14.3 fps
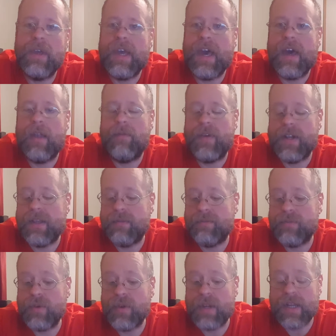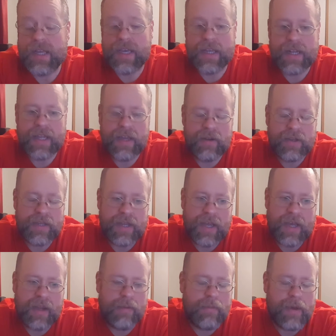out. In fact, I'm doing it again later
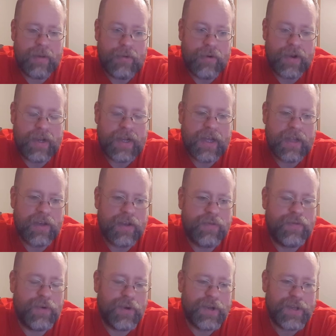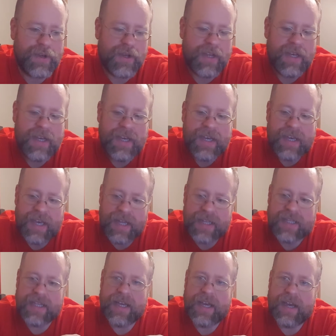today, and I'm already not looking forward to
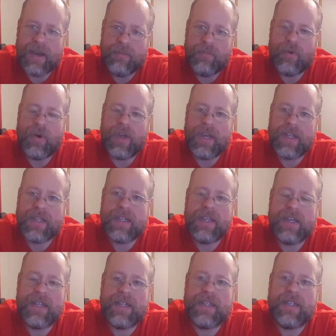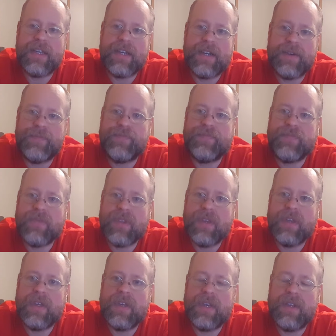it. It'll
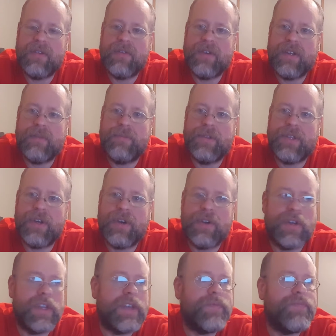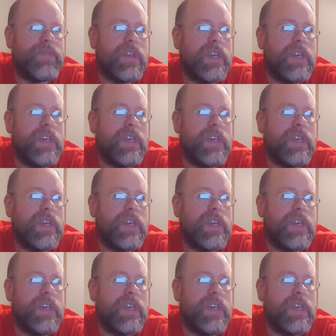put the hurt on you.